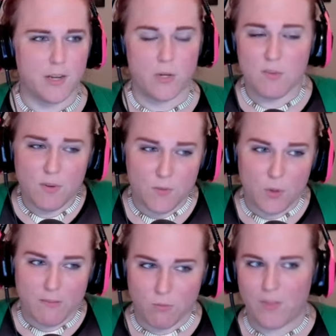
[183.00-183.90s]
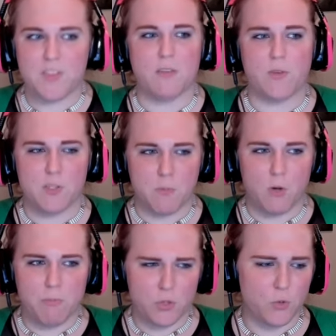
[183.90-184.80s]
you know, even if you have relatively
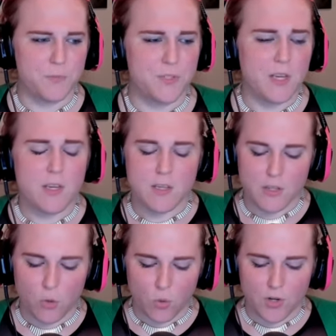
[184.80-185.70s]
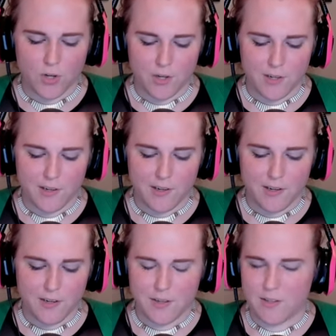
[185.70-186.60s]
small boobs, your
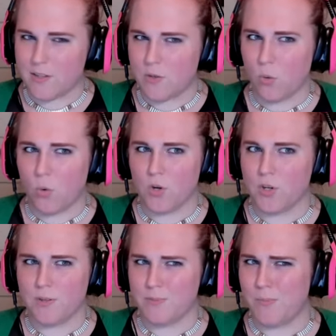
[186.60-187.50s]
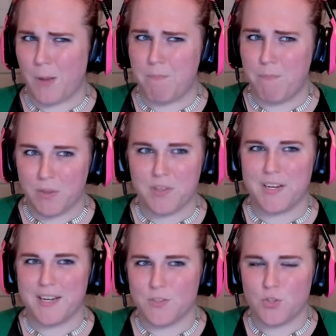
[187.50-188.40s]
your
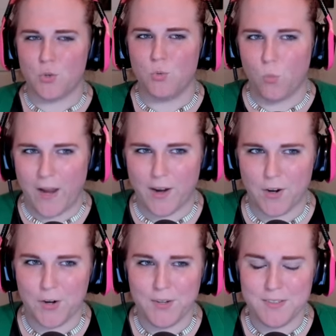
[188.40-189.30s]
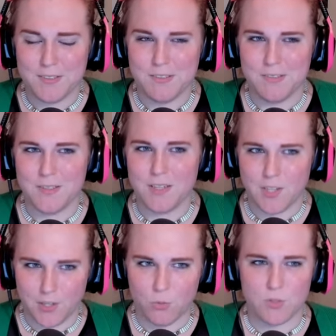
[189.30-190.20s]
ability to wear
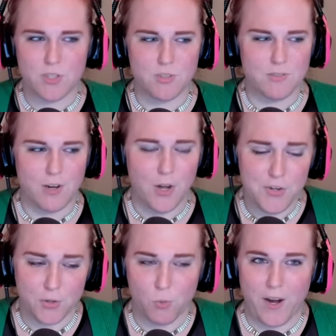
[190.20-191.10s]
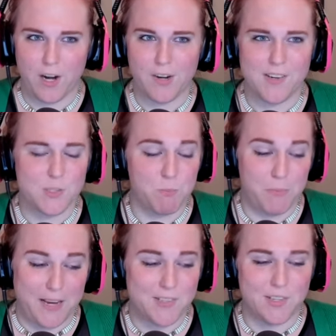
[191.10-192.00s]
cute underwear is
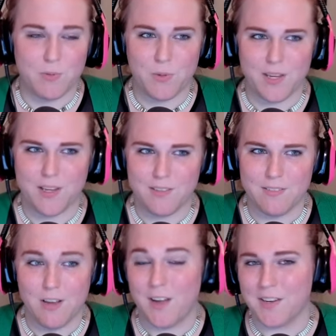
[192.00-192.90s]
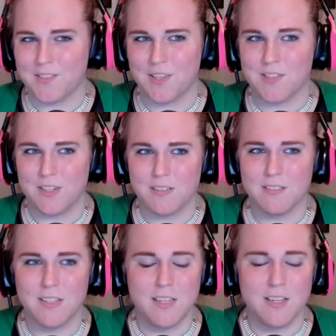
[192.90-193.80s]
basically non-existent.